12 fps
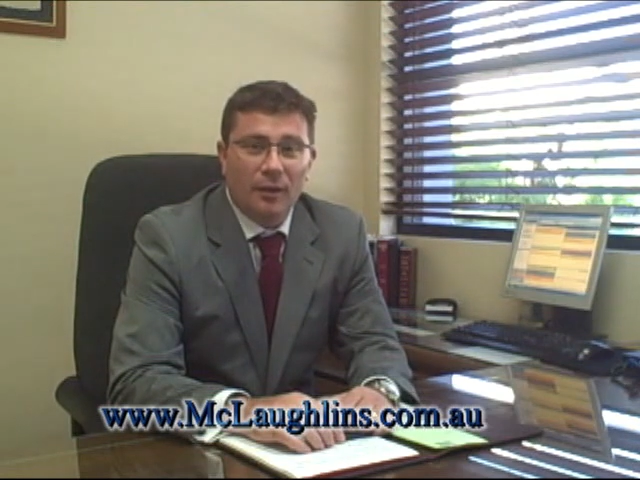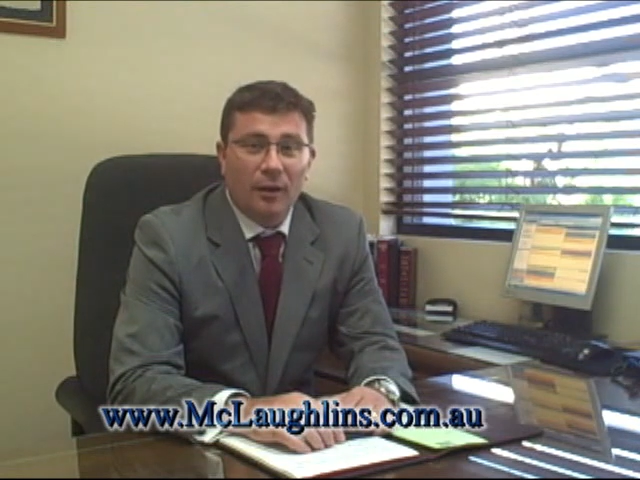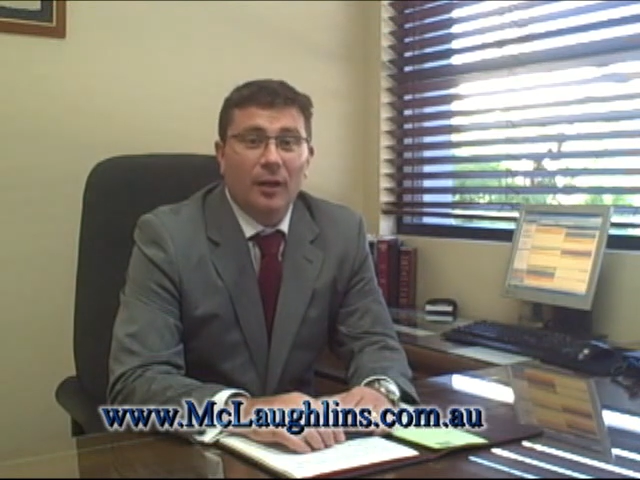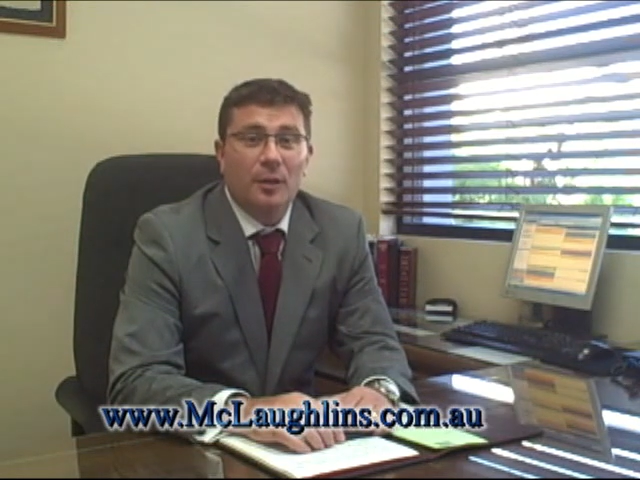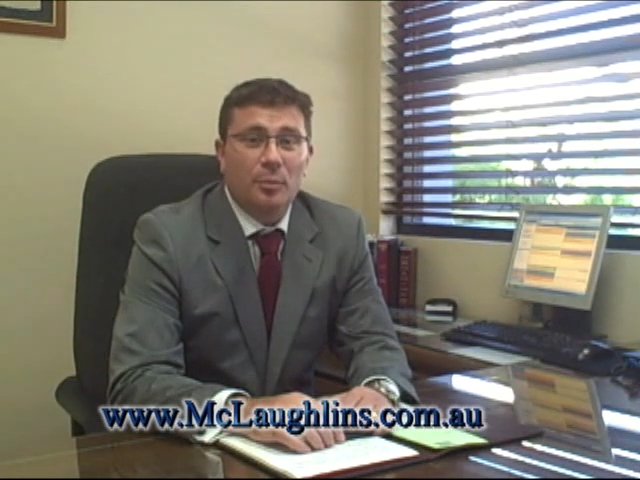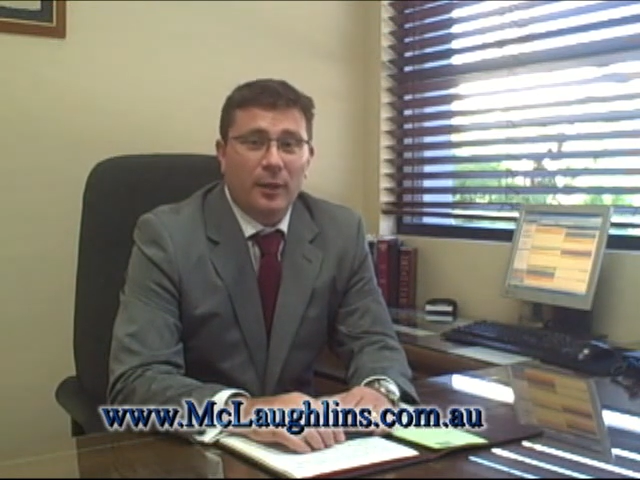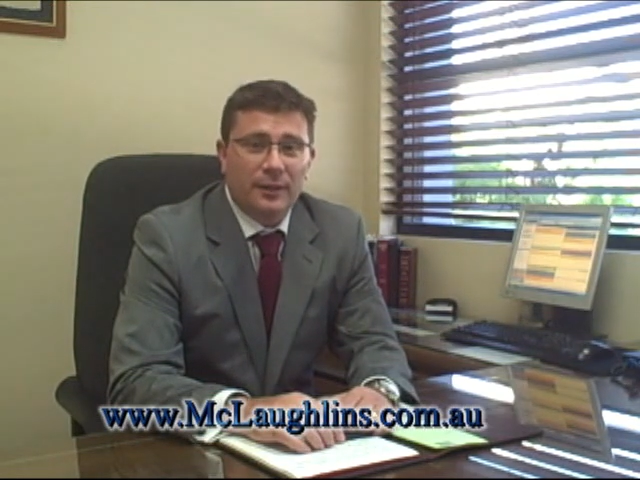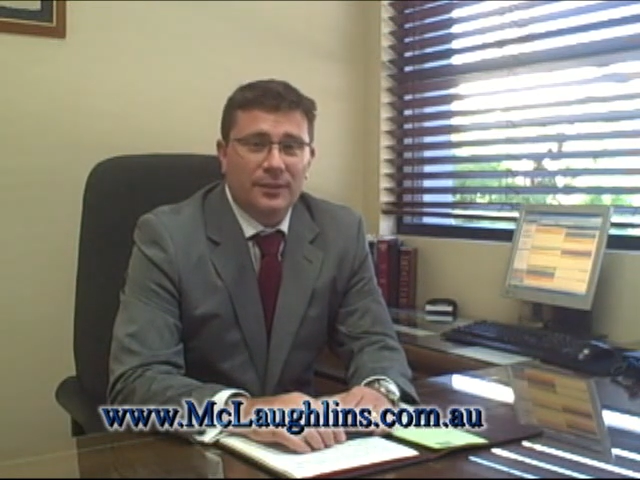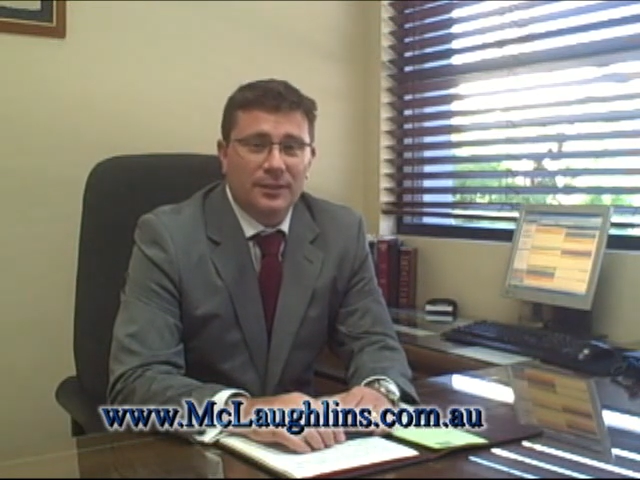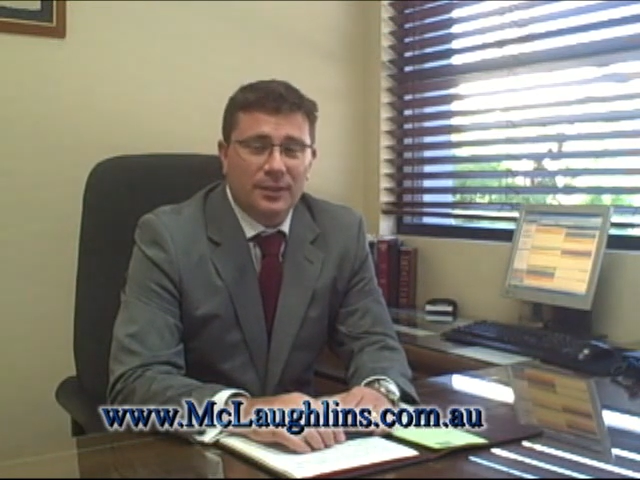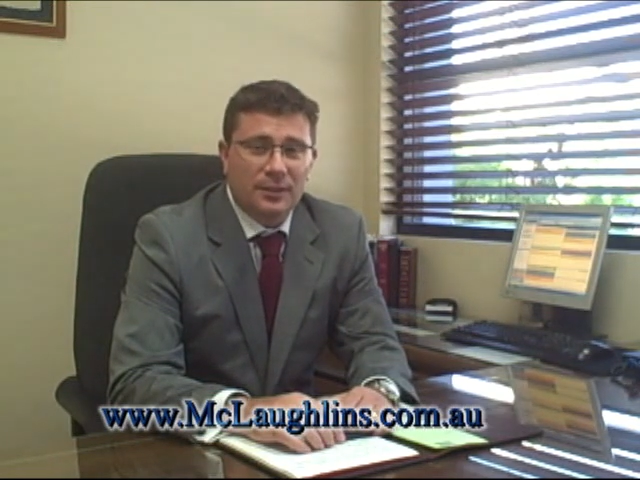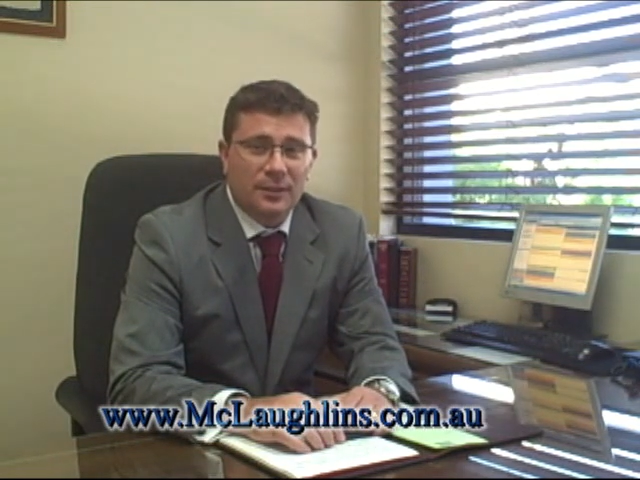I
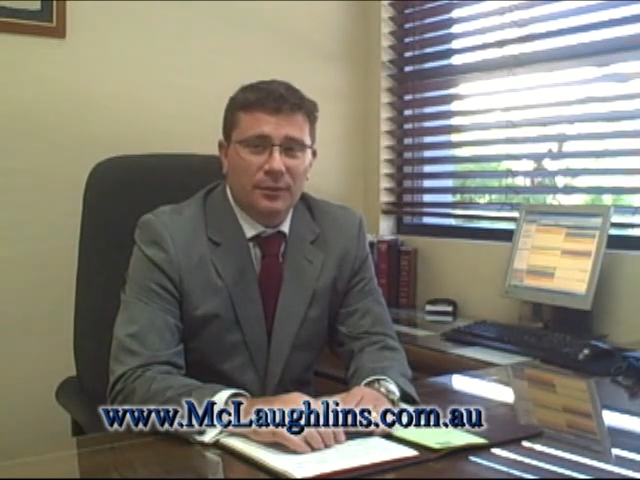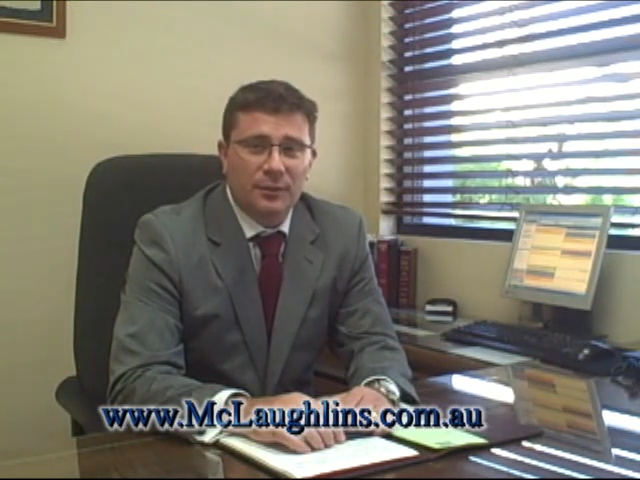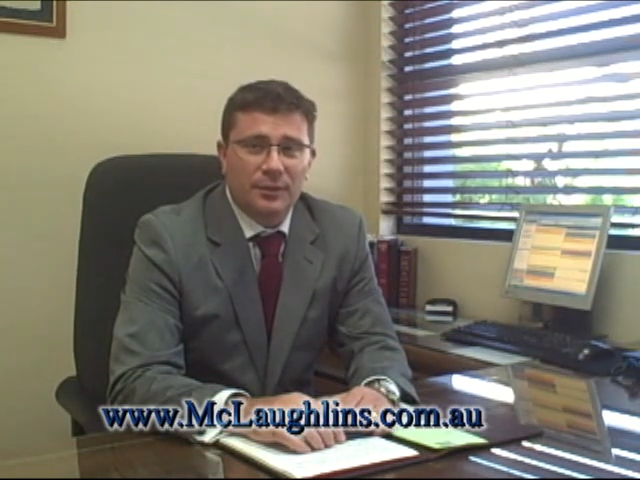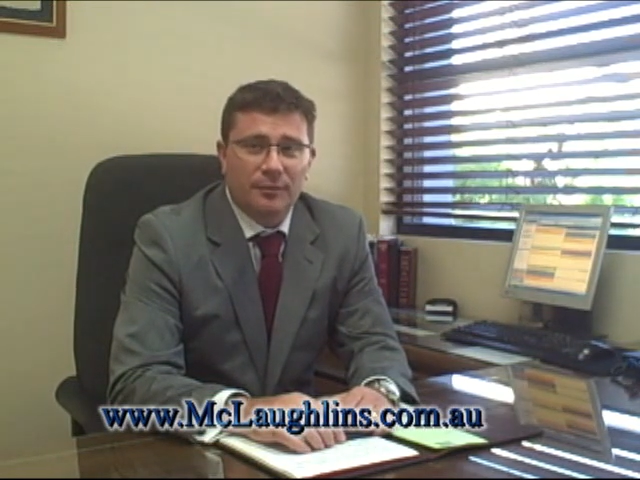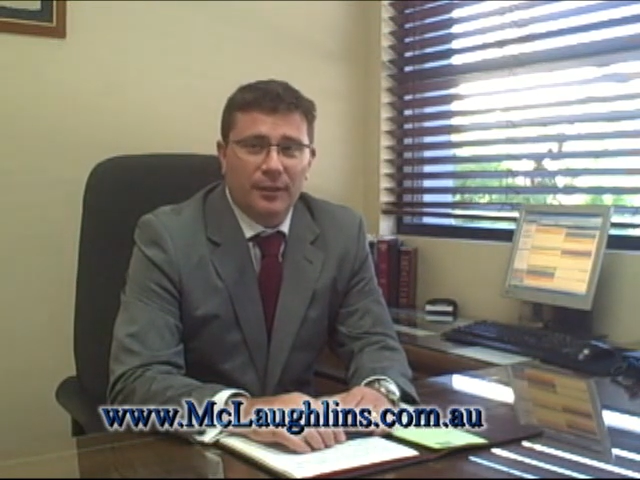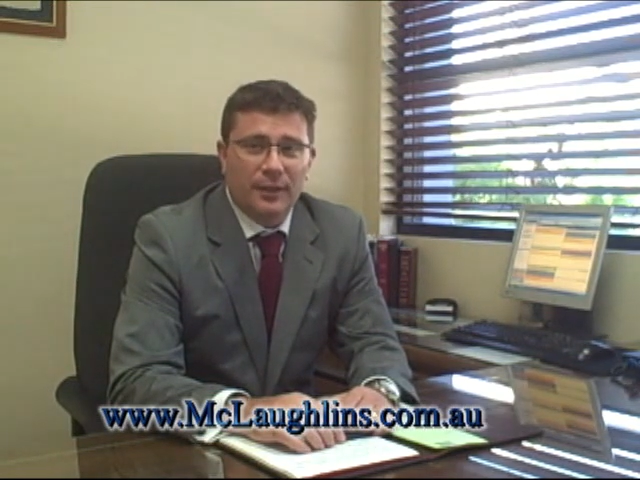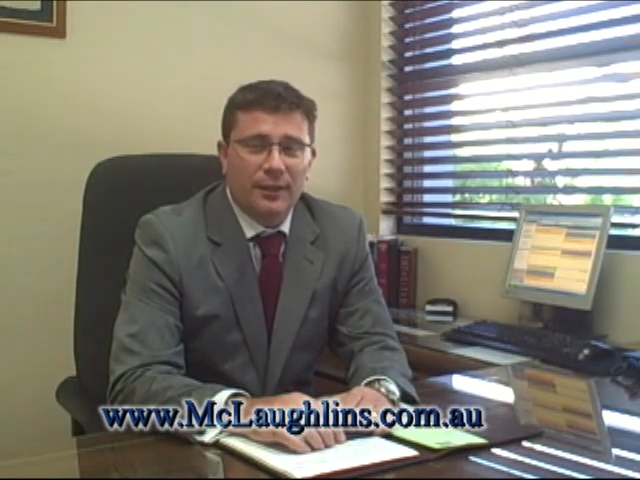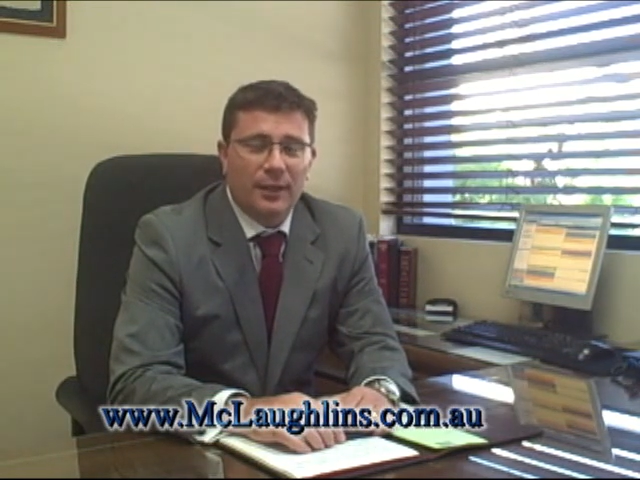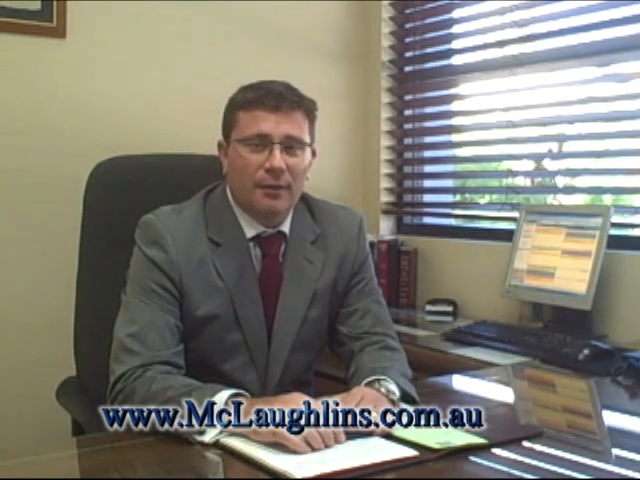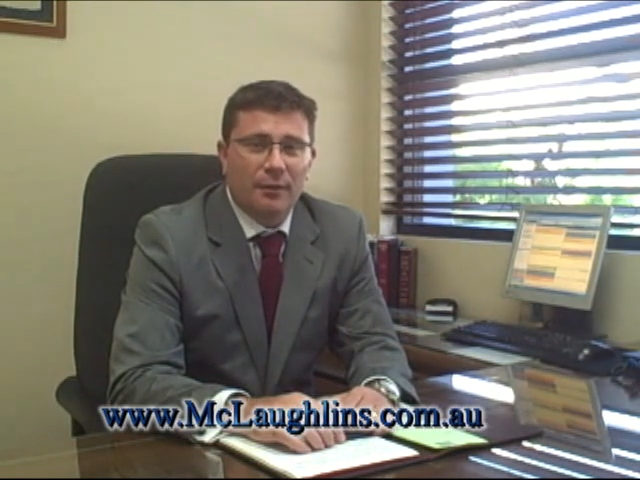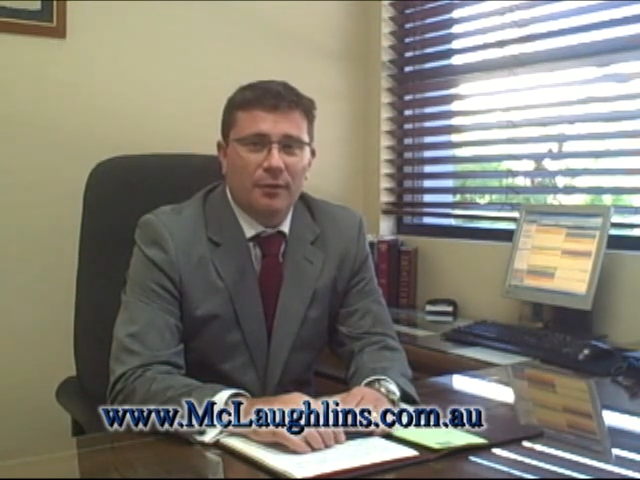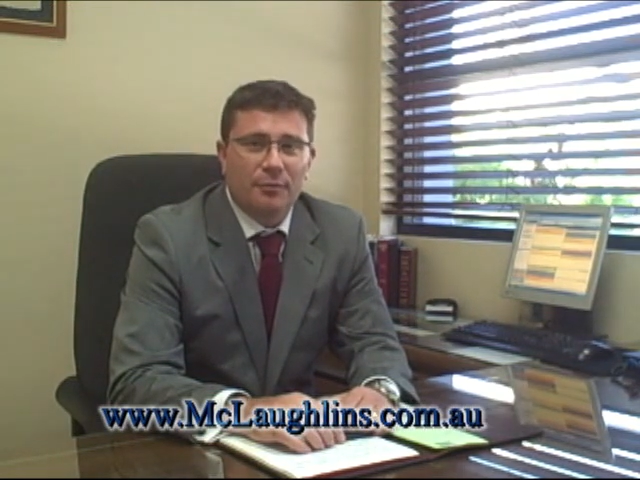practice exclusively in the
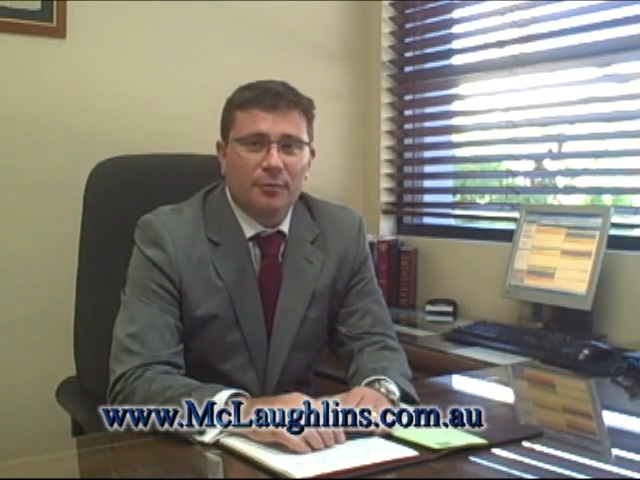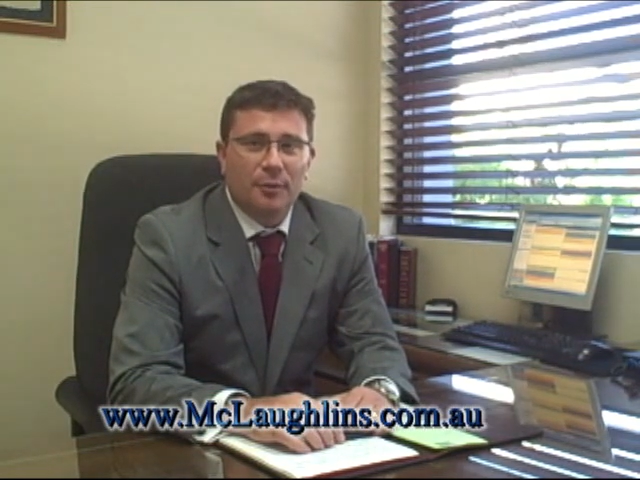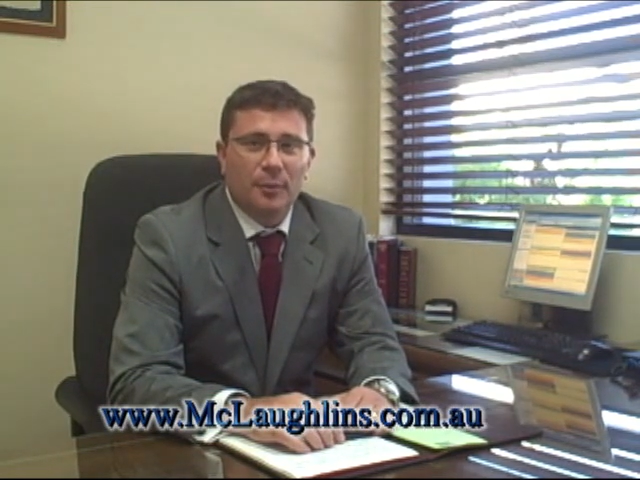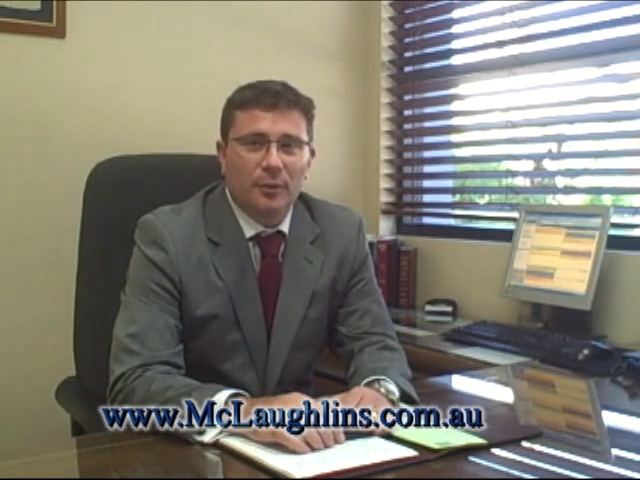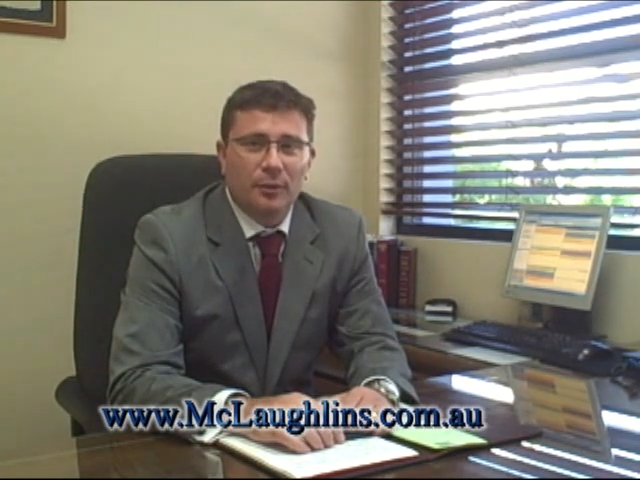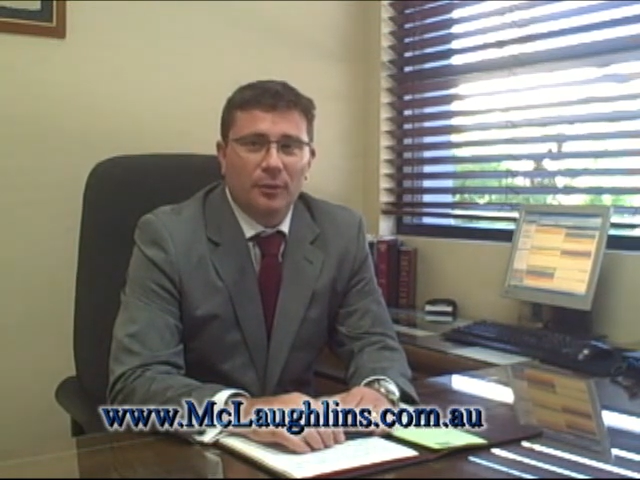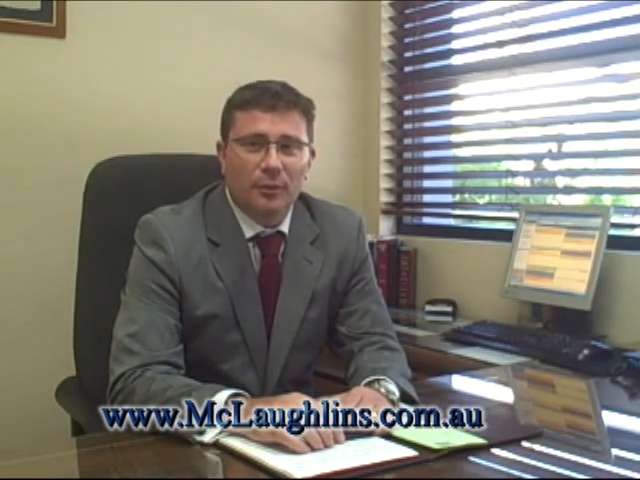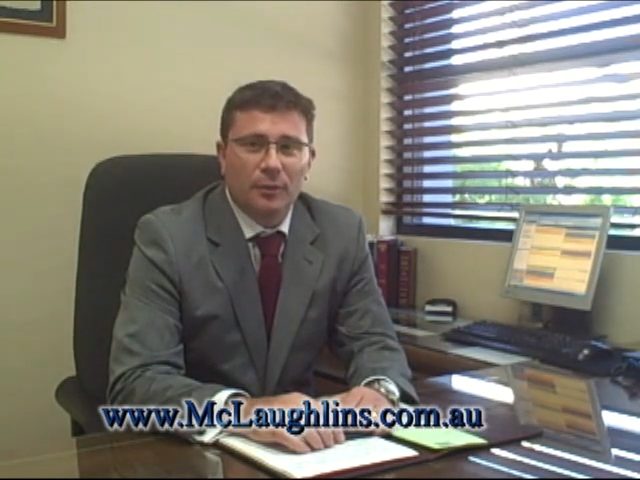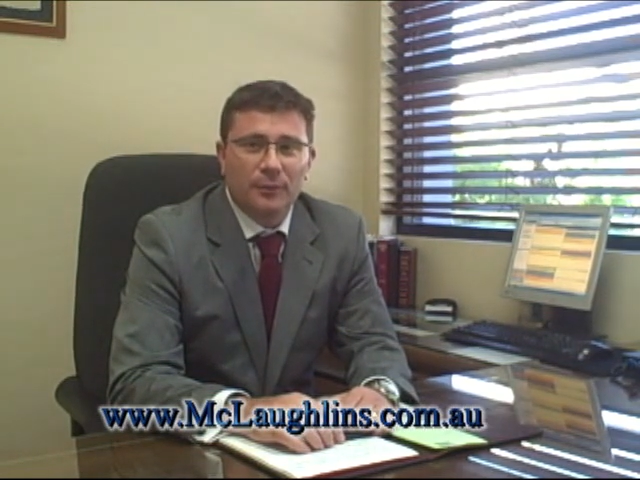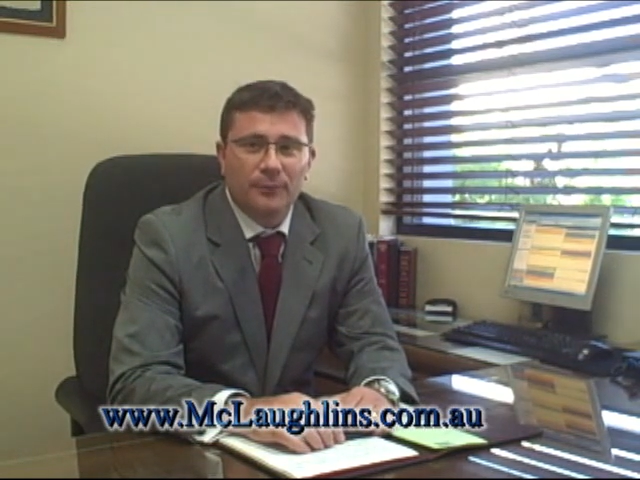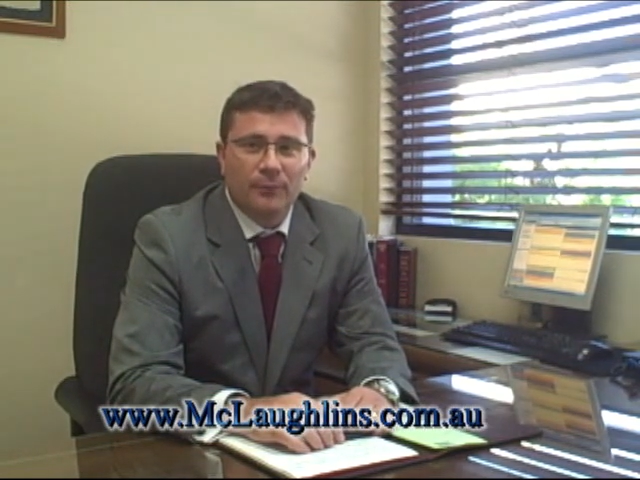area of criminal law.